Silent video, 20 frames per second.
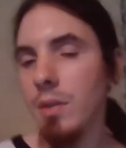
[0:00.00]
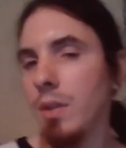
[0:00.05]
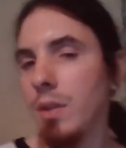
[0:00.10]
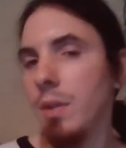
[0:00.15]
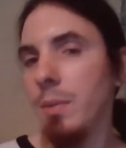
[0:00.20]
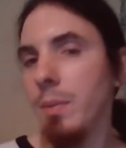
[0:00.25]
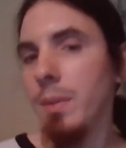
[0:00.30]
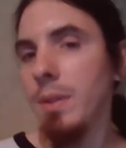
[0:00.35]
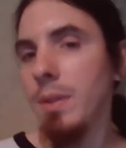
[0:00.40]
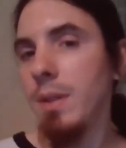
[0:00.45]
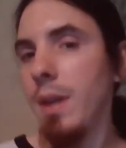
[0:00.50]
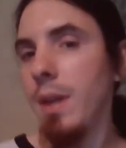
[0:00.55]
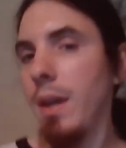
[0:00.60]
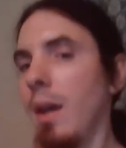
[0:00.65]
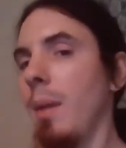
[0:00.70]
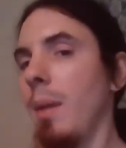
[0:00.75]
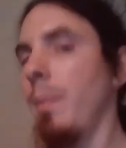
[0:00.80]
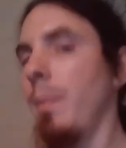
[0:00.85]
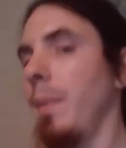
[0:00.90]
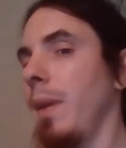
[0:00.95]
She was
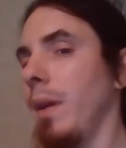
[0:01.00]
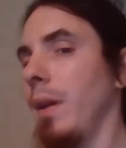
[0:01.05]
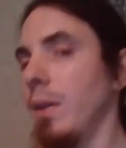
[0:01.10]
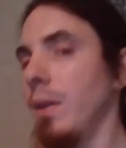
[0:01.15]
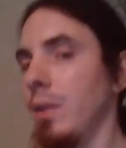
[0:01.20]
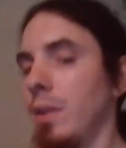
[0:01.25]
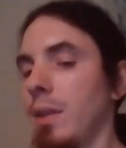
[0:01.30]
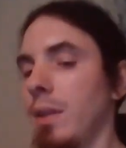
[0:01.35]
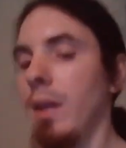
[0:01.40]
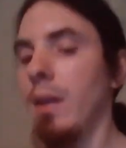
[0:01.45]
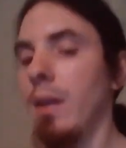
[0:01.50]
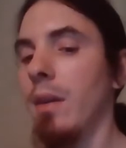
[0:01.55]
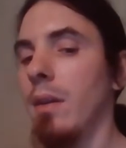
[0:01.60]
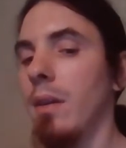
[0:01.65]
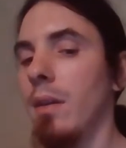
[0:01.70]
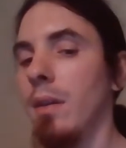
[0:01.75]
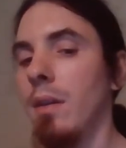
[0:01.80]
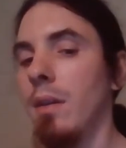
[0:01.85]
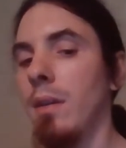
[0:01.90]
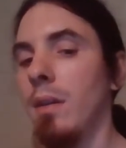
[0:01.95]
like up there, and she's like,
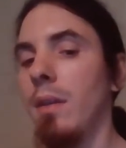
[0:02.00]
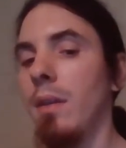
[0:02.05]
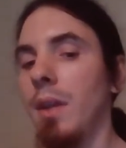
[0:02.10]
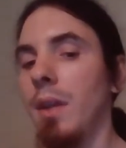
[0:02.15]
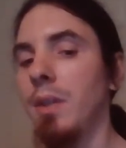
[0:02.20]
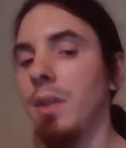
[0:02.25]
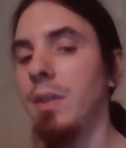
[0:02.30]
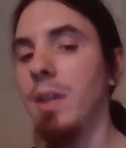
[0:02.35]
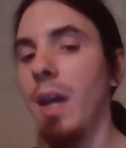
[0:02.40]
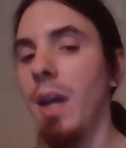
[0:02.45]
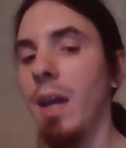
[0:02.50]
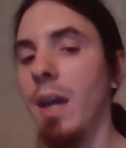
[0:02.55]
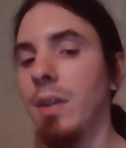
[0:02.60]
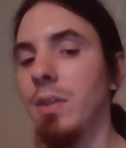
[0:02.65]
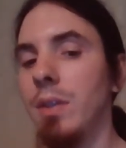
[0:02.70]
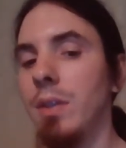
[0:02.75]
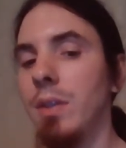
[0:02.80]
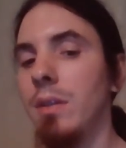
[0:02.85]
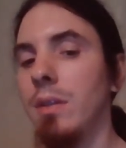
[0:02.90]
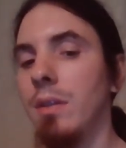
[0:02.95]
"There's
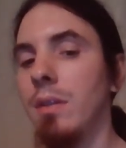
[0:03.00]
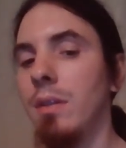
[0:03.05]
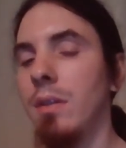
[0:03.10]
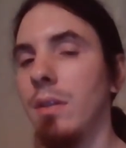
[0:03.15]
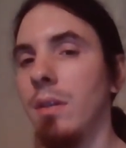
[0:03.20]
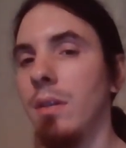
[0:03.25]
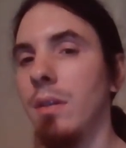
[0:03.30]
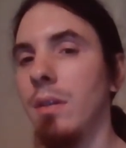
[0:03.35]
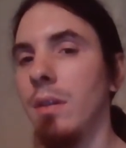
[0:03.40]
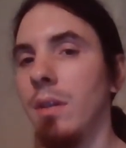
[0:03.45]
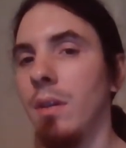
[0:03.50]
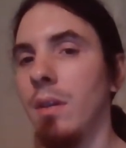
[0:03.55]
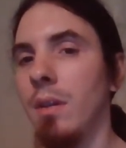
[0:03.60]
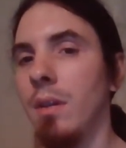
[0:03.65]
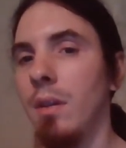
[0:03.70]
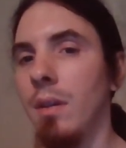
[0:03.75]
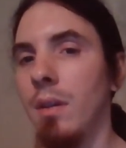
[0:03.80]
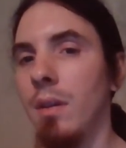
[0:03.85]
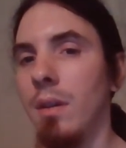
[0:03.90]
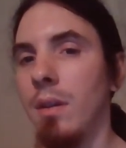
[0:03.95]
Dashton.
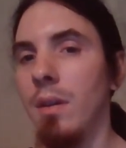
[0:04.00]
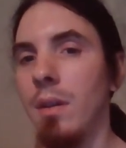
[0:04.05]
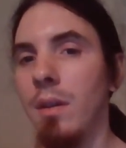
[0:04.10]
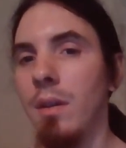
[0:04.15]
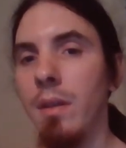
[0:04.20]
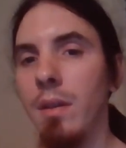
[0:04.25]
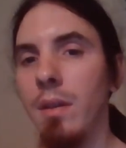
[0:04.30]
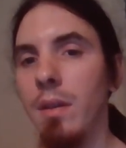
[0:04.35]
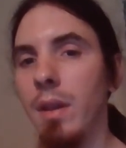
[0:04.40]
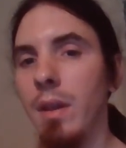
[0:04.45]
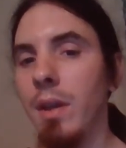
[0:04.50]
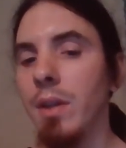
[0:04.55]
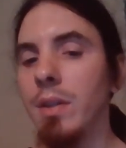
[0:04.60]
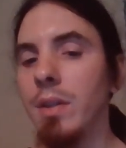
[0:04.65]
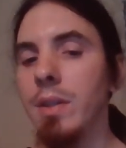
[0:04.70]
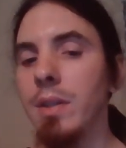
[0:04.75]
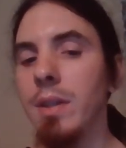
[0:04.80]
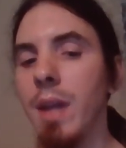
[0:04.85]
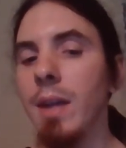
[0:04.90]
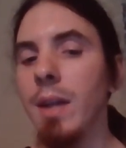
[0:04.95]

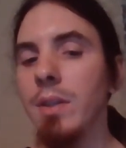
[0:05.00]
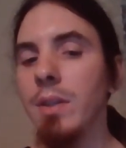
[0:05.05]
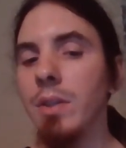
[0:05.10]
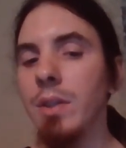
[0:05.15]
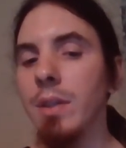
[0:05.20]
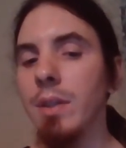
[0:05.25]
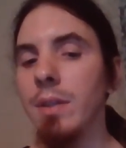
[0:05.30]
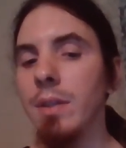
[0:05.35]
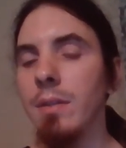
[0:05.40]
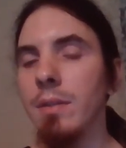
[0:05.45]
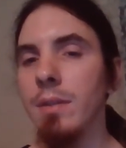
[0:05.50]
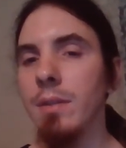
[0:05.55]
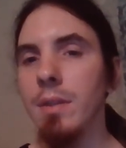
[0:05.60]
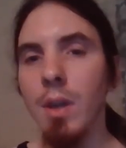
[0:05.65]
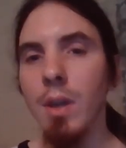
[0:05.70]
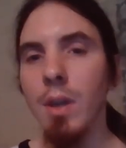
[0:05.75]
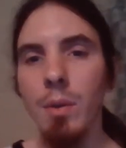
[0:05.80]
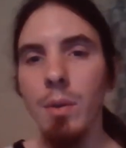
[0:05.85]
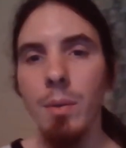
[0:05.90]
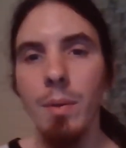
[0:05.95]
There's Dashton."
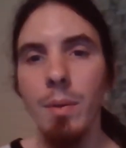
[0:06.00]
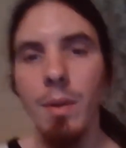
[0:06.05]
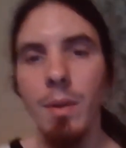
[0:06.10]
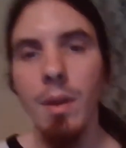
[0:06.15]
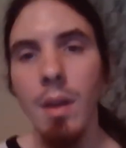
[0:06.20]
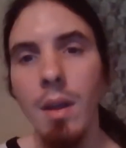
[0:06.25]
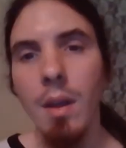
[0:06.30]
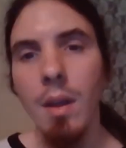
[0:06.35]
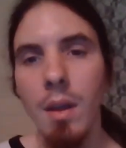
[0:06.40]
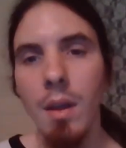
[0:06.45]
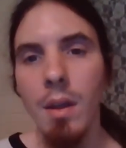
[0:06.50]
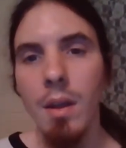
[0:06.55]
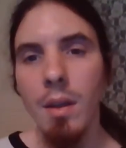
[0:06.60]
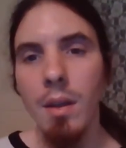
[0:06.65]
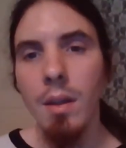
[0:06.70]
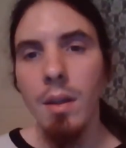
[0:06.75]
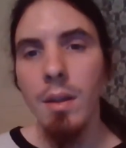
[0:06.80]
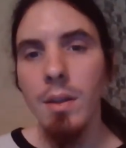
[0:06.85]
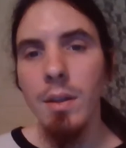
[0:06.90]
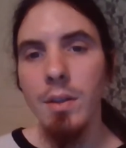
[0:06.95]
So
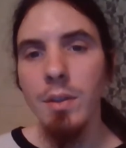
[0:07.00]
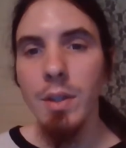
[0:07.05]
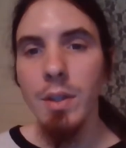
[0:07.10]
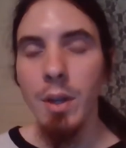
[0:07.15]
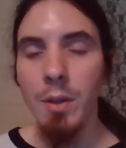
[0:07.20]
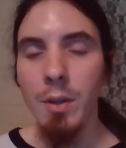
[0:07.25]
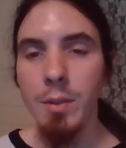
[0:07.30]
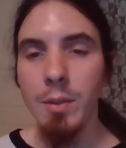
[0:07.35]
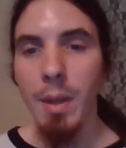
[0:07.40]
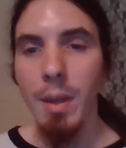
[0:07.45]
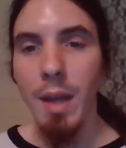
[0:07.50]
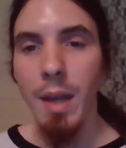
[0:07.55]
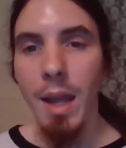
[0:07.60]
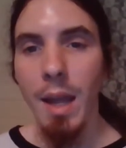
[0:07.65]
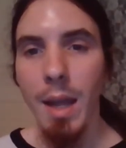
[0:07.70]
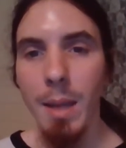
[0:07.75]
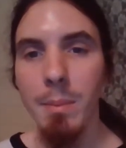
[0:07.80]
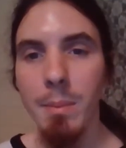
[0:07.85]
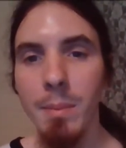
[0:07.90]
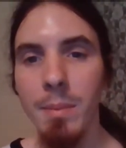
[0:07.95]
she knows my
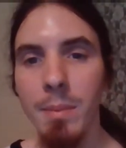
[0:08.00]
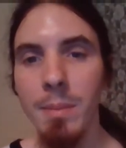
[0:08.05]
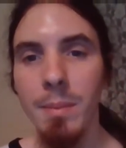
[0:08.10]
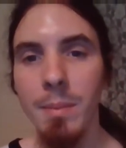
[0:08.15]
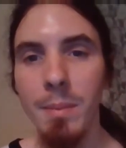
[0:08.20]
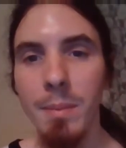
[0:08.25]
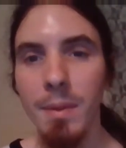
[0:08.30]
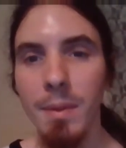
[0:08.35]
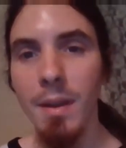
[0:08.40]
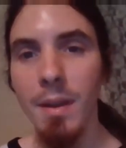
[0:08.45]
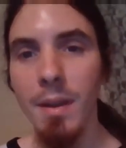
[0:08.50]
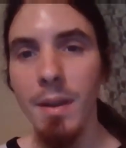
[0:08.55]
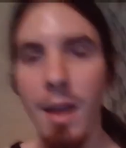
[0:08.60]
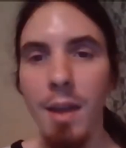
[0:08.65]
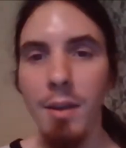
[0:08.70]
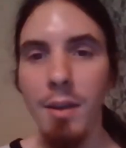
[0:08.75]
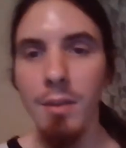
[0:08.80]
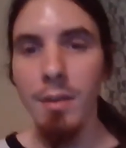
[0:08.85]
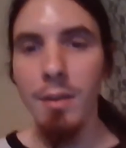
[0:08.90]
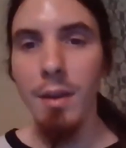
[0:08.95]
name.
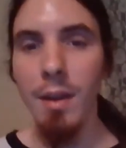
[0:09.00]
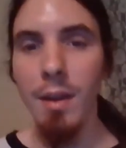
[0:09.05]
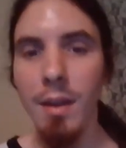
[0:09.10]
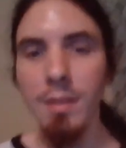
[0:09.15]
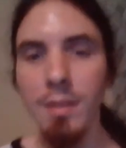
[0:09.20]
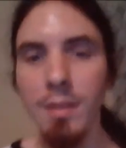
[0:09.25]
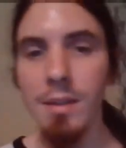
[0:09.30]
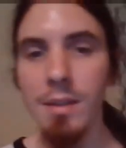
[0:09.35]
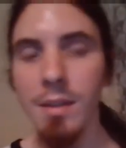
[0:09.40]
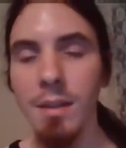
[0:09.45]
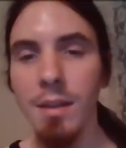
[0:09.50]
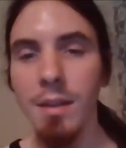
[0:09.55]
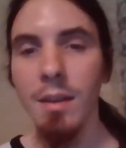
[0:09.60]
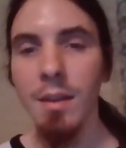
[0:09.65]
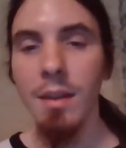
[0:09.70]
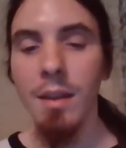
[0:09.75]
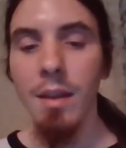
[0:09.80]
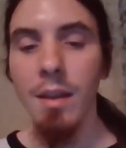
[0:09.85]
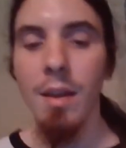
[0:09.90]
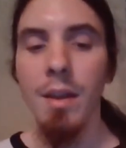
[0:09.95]
Hell yes.
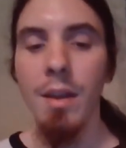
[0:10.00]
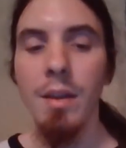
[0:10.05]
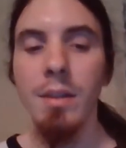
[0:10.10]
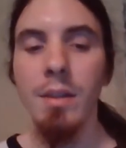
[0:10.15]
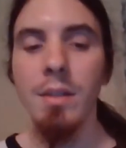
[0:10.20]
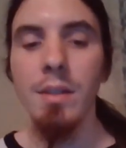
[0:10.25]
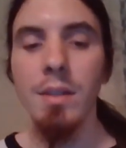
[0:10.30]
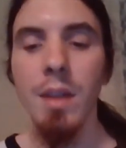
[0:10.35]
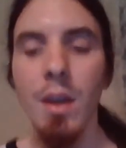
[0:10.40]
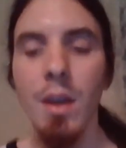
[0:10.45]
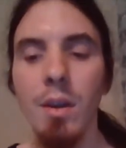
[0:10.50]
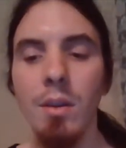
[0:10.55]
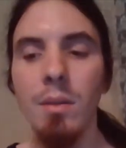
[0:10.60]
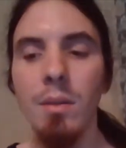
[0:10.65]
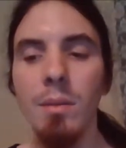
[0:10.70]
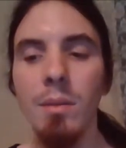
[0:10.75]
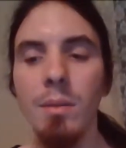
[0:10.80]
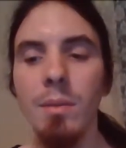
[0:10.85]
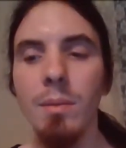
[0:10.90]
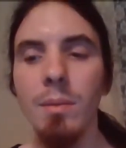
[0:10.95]

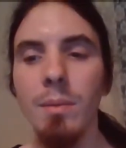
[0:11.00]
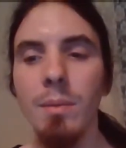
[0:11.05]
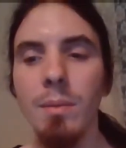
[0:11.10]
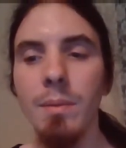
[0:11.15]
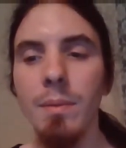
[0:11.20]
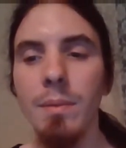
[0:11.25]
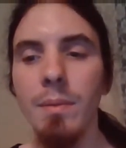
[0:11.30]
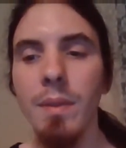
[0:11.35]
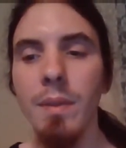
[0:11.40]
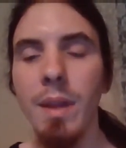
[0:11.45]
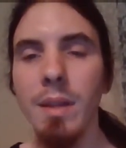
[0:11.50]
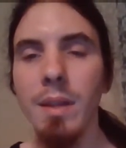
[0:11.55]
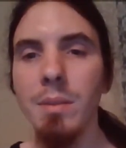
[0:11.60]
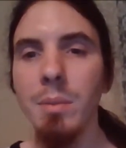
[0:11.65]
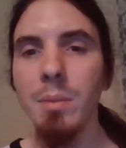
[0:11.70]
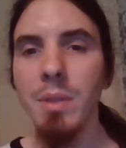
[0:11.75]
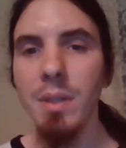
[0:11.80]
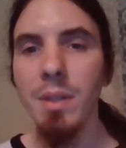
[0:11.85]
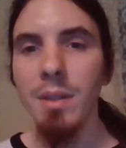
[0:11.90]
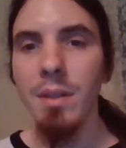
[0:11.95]
So that's
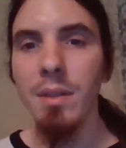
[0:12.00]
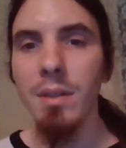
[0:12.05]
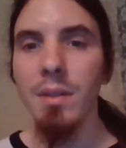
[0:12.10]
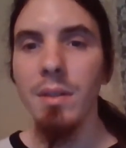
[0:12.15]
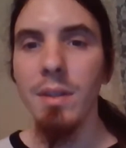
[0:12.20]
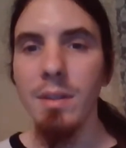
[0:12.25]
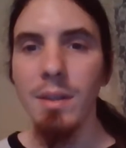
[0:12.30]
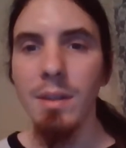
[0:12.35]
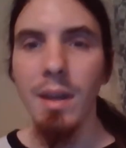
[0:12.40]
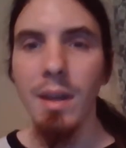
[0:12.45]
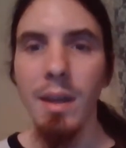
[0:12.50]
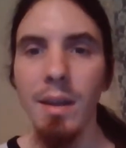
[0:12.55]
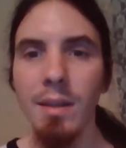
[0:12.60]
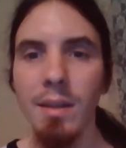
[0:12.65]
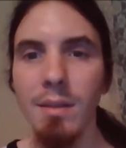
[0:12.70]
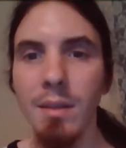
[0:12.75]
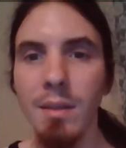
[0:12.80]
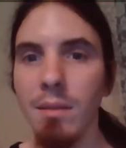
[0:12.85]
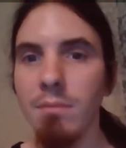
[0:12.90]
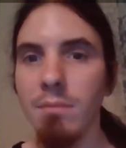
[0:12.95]
what she literally
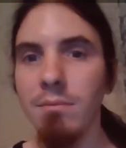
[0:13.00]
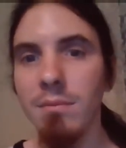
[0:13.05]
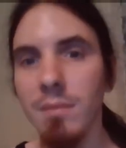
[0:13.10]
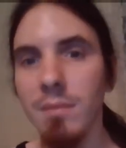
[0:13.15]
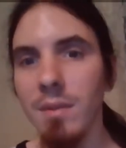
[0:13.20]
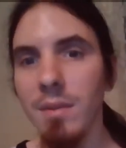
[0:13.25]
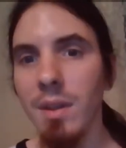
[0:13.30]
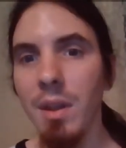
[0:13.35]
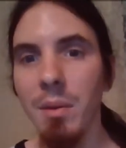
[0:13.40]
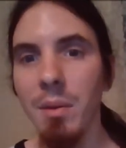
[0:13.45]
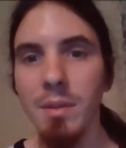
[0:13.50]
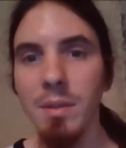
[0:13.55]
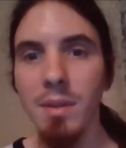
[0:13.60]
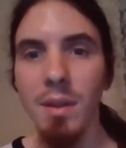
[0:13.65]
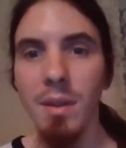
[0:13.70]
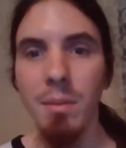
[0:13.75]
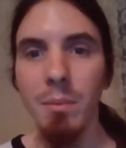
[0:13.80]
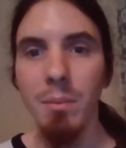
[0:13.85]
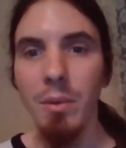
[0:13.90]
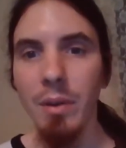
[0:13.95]
said, and there was
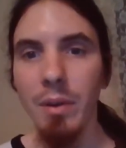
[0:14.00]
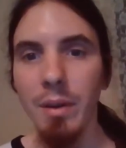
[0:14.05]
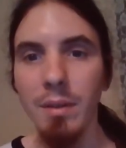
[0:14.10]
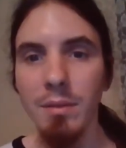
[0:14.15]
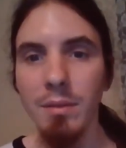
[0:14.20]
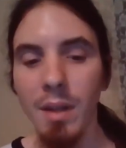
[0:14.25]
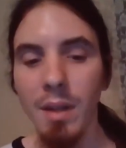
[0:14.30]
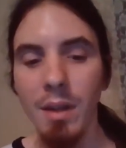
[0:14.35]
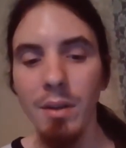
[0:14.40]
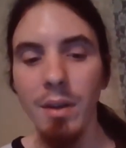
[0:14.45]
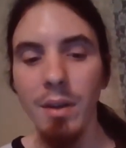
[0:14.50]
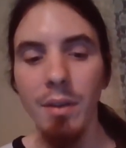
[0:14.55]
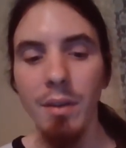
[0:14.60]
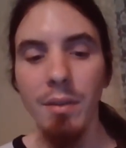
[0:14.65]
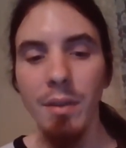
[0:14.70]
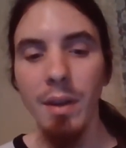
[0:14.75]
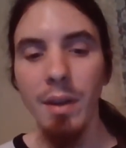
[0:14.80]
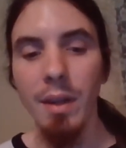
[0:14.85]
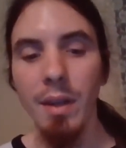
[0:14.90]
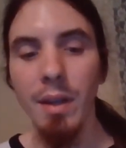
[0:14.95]
none more. I don't know,
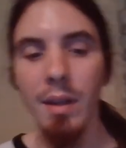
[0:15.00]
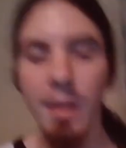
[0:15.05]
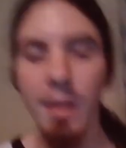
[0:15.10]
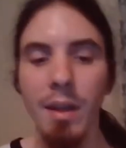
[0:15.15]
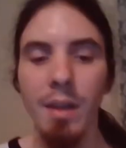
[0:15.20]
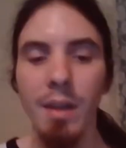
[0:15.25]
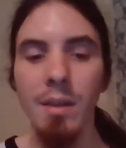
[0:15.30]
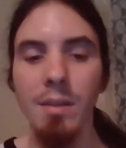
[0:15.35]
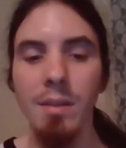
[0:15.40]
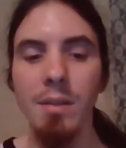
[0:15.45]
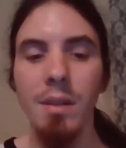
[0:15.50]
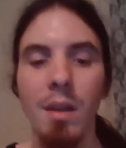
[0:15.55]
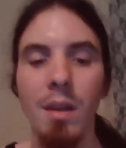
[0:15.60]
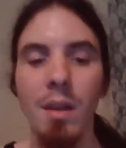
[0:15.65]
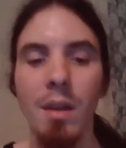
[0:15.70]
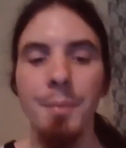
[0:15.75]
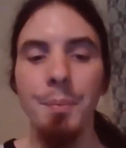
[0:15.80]
fuck anything else.